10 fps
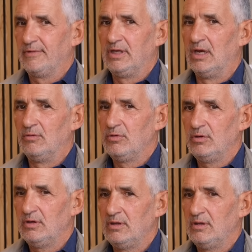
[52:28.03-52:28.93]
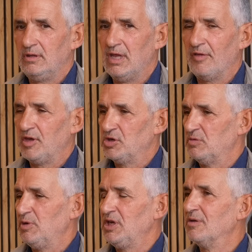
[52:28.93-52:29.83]
you know, nothing
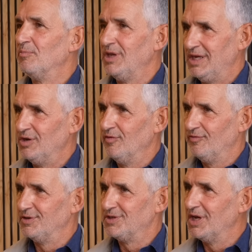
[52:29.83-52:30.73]
should be completely off the